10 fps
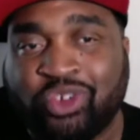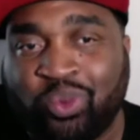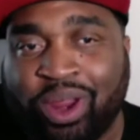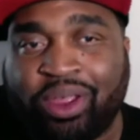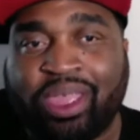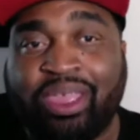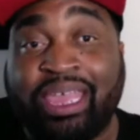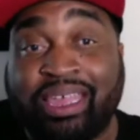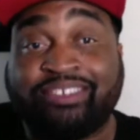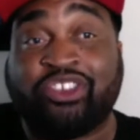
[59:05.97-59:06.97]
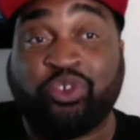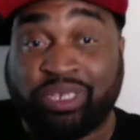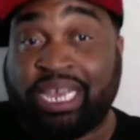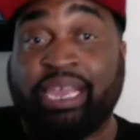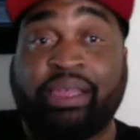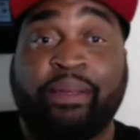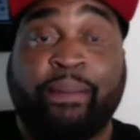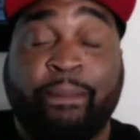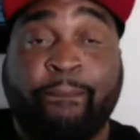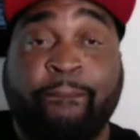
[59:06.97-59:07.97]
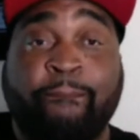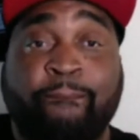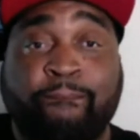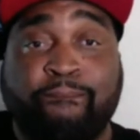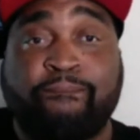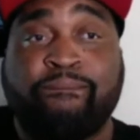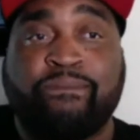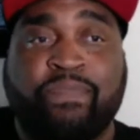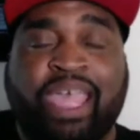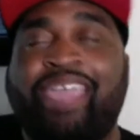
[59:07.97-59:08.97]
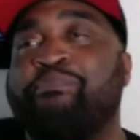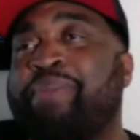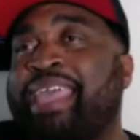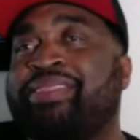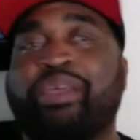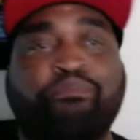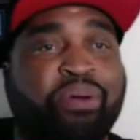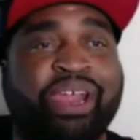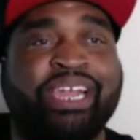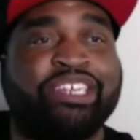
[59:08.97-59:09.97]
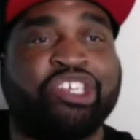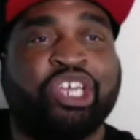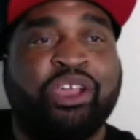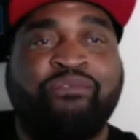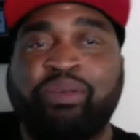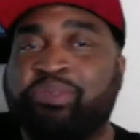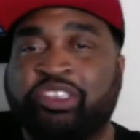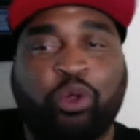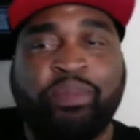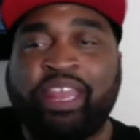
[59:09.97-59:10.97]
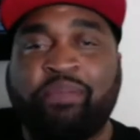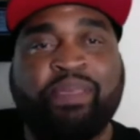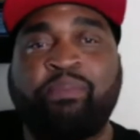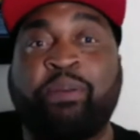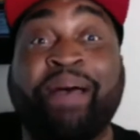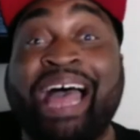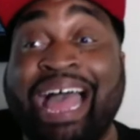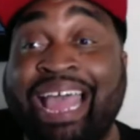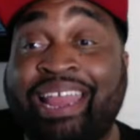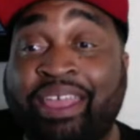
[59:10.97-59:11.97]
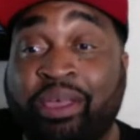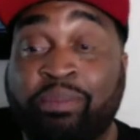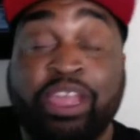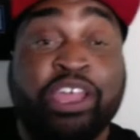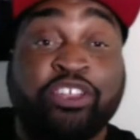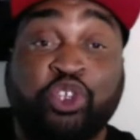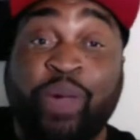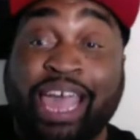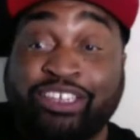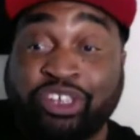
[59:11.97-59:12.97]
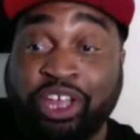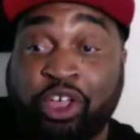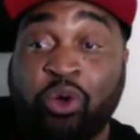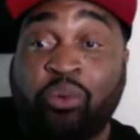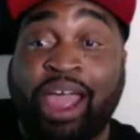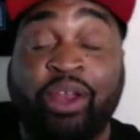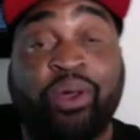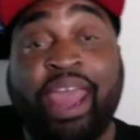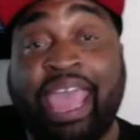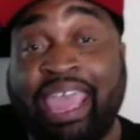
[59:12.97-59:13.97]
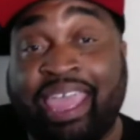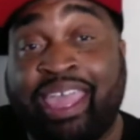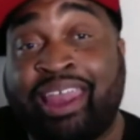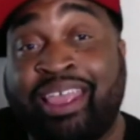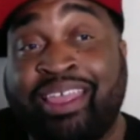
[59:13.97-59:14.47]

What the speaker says: to where he is today and make the bridge from so many people behind him to actually go right on ahead